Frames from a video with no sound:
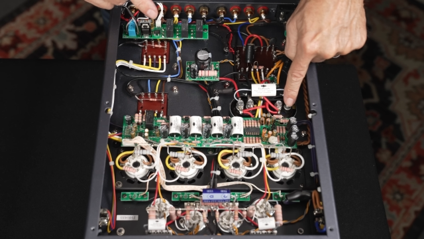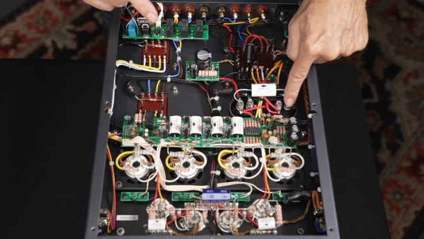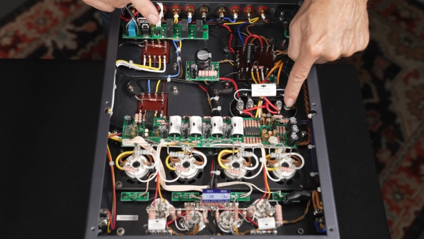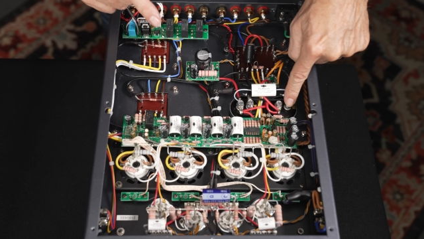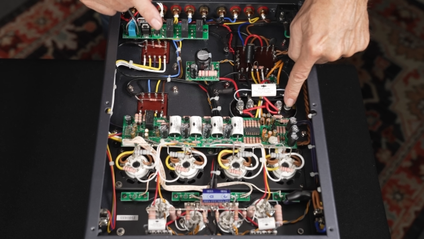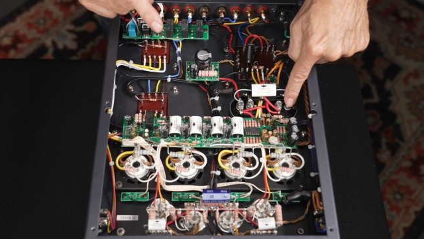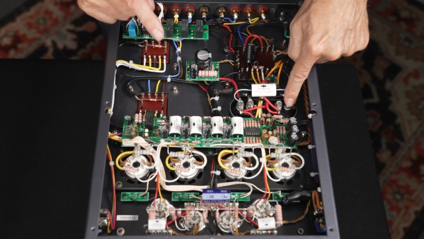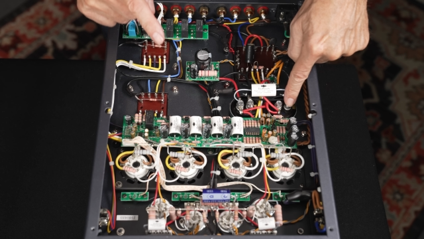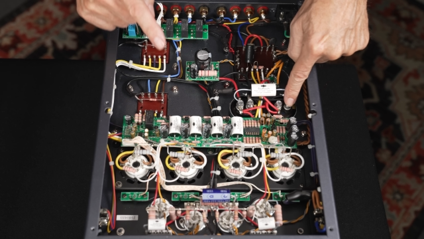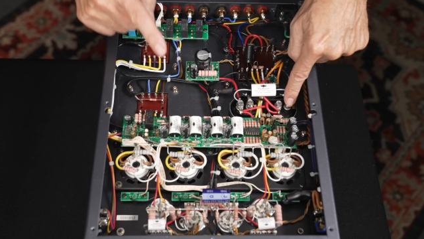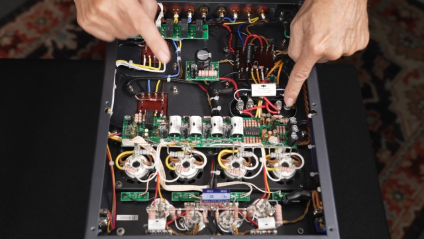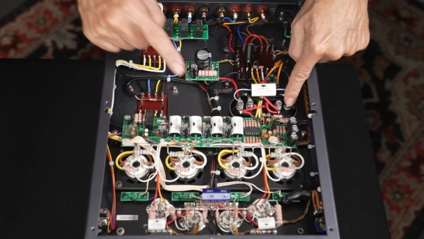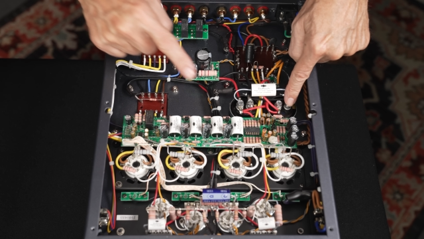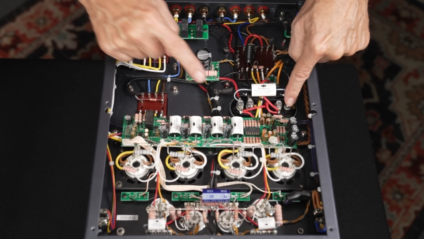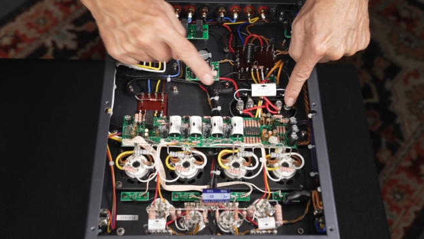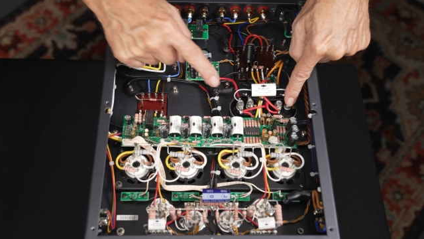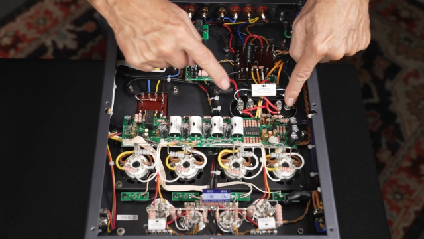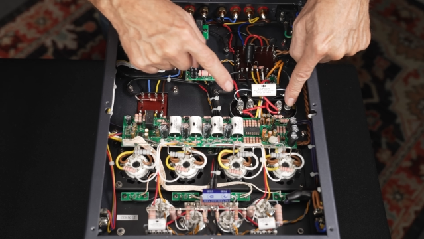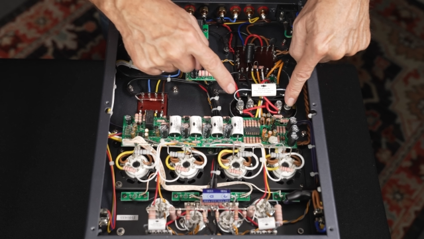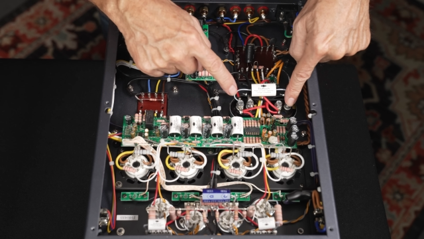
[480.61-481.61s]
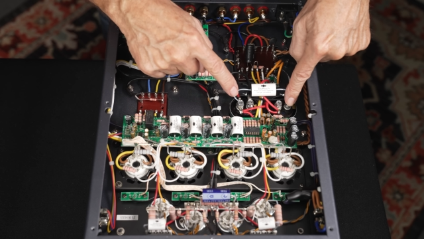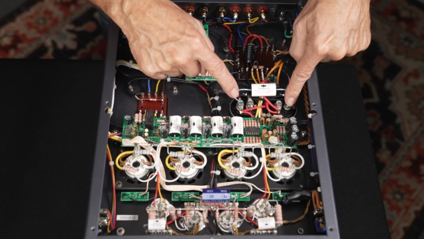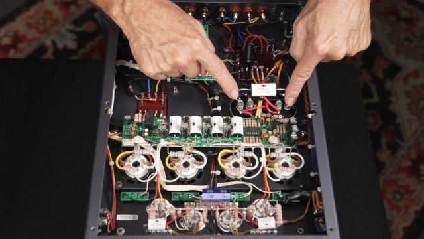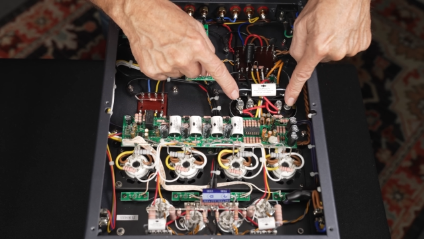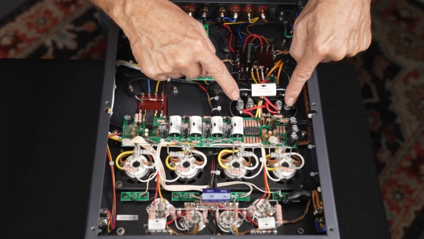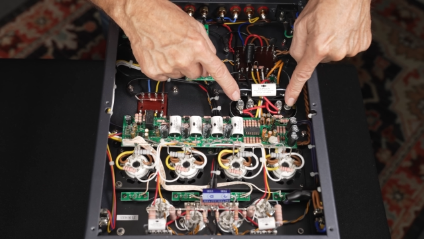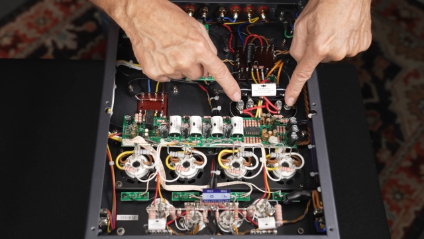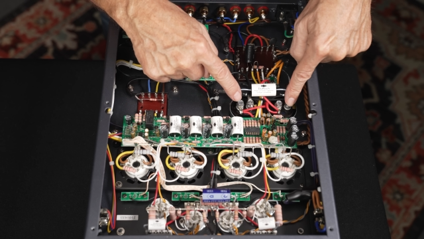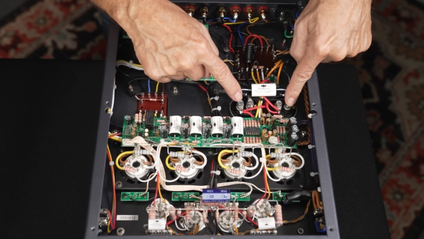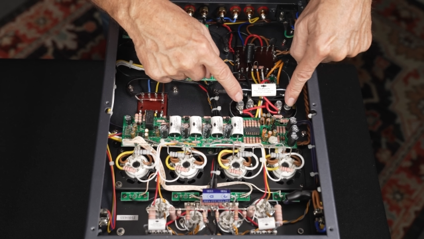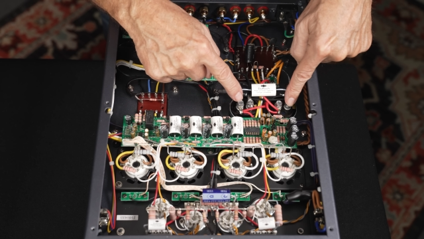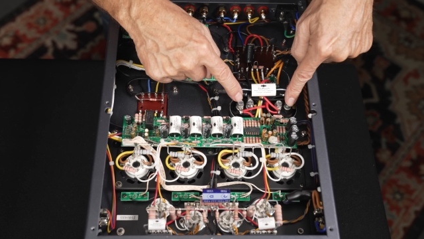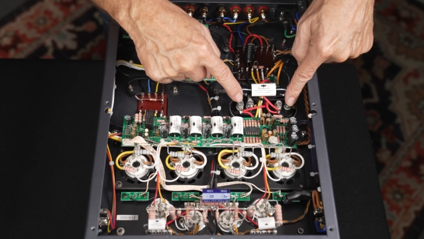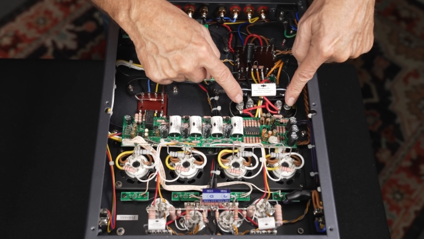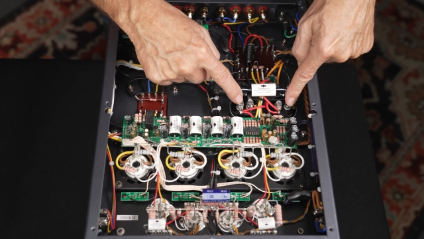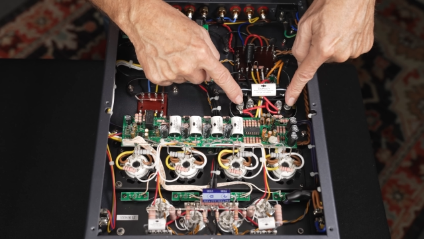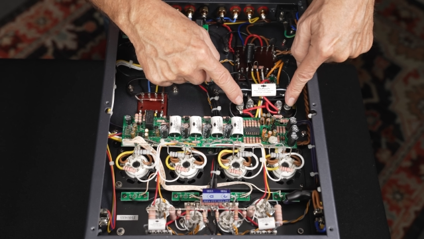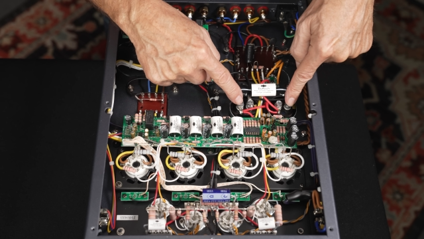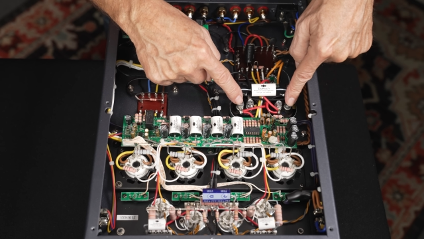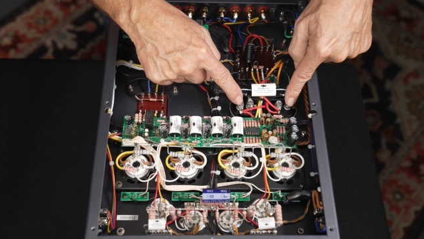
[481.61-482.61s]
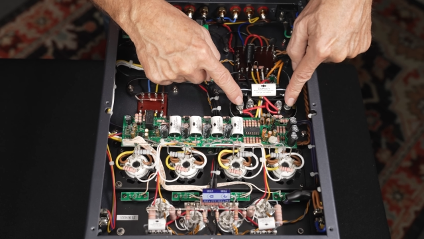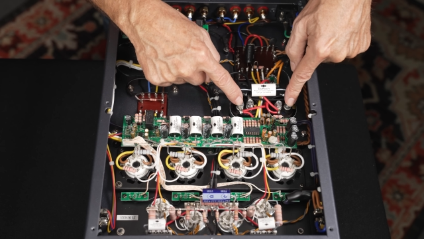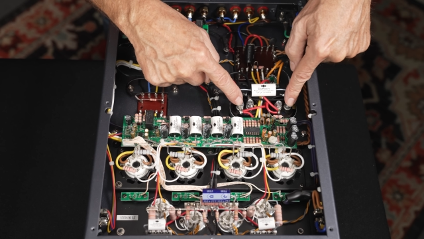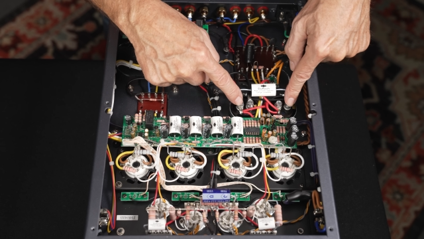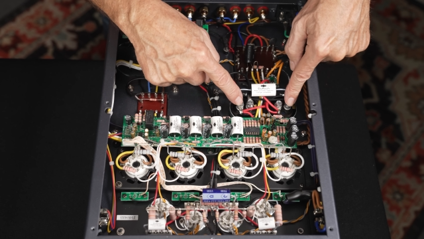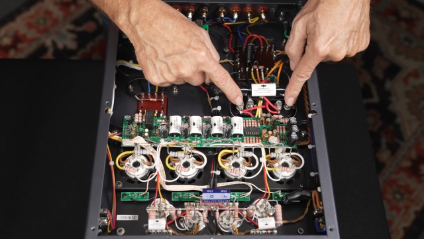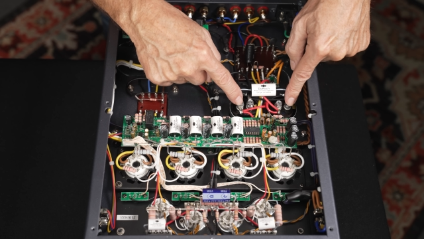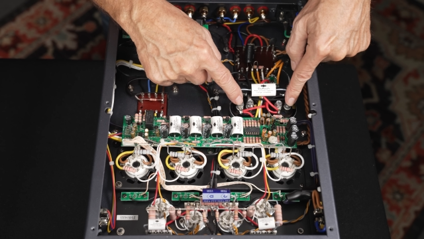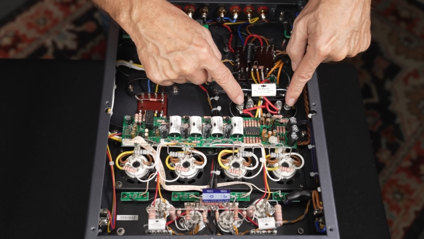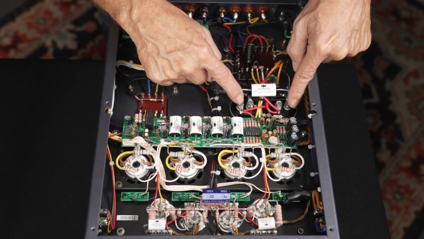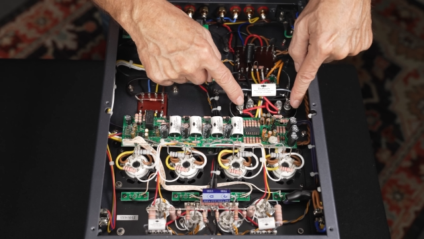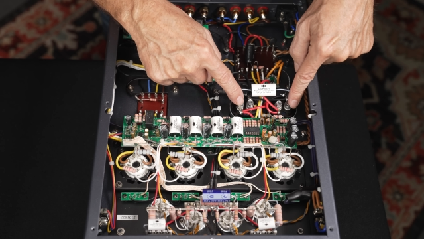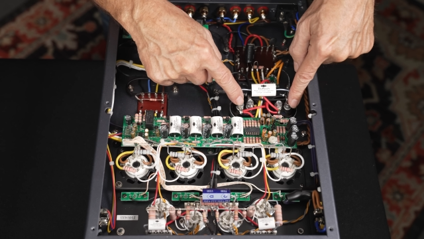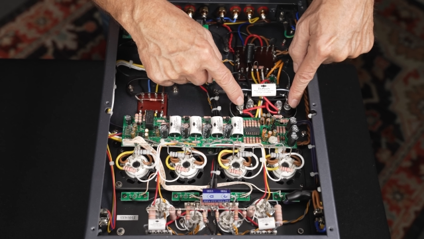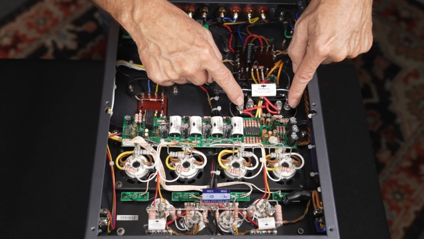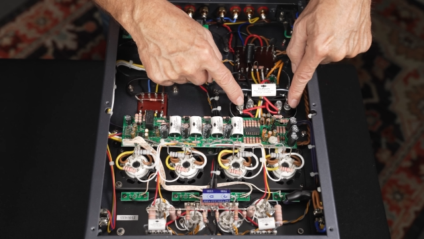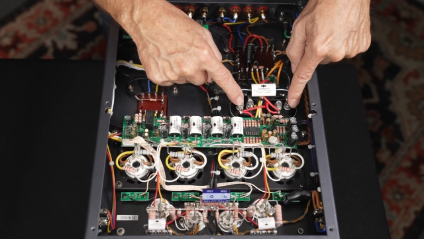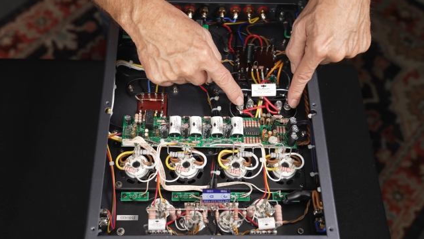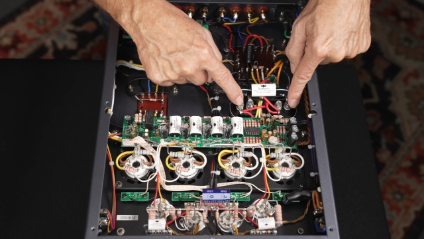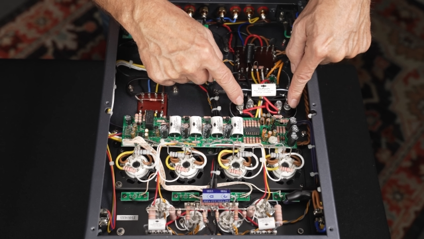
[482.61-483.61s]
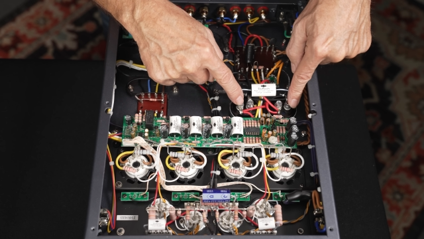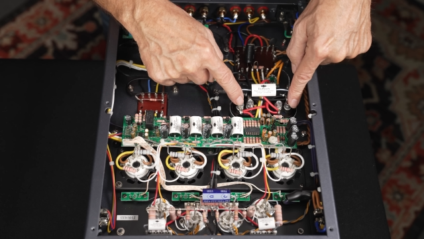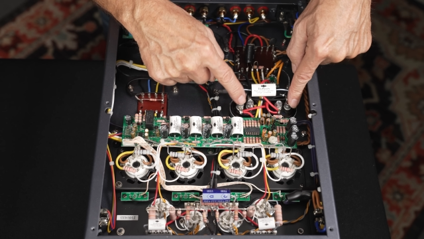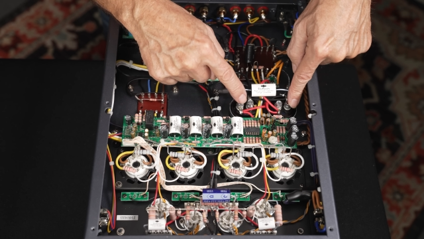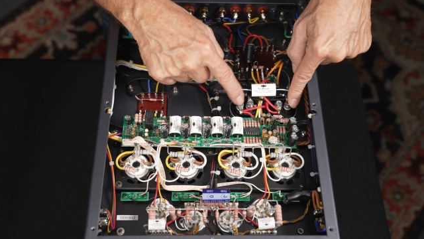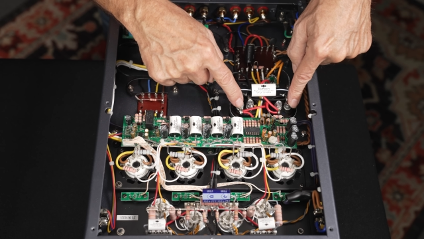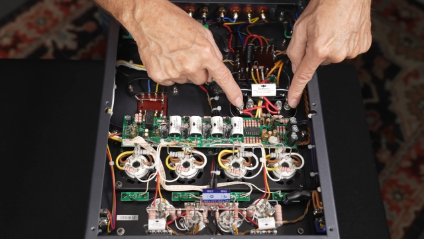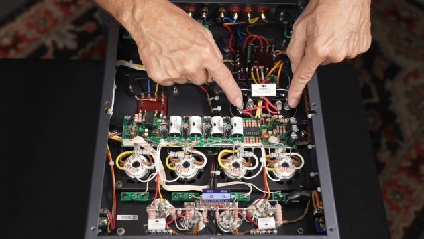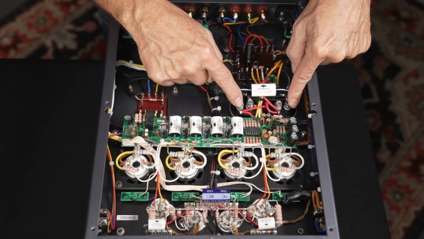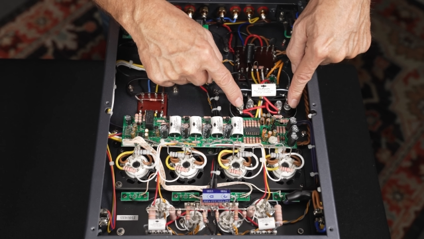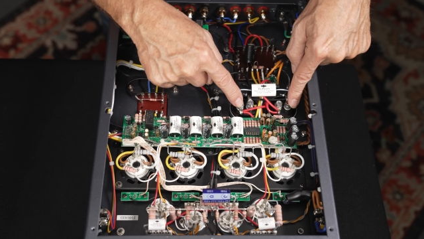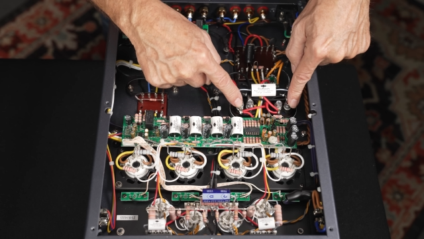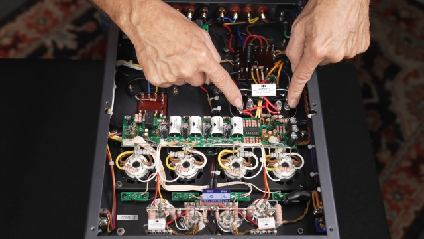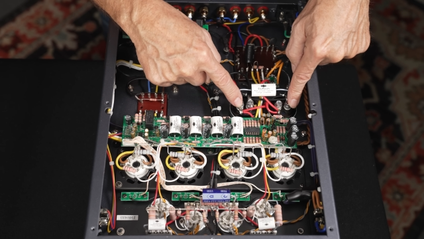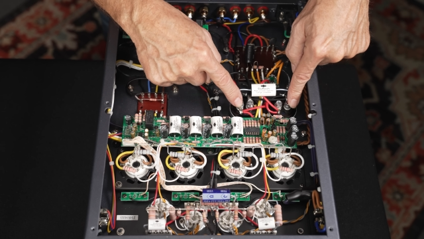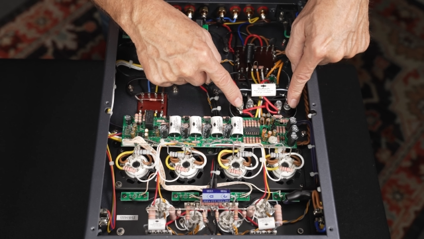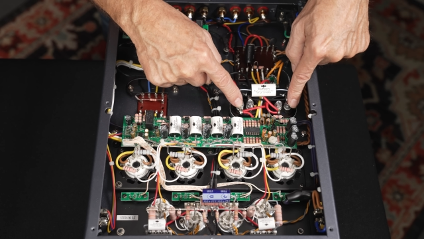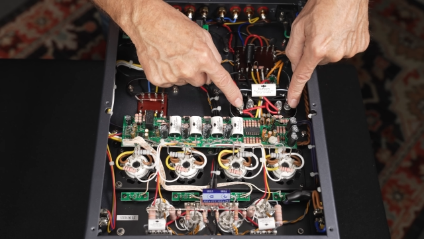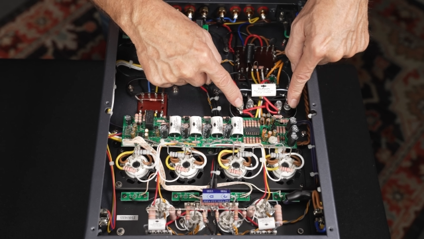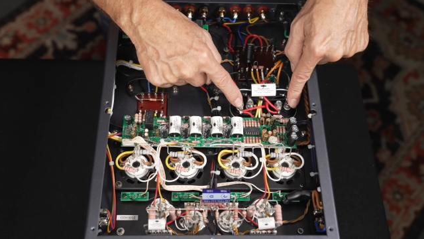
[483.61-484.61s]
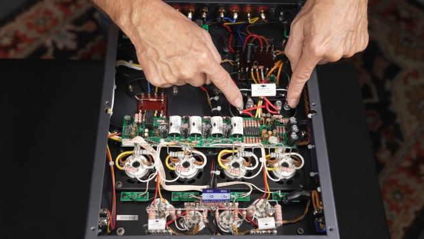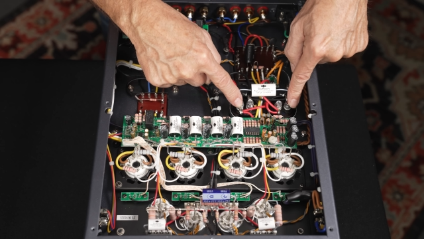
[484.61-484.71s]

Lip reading: (no speaker visible)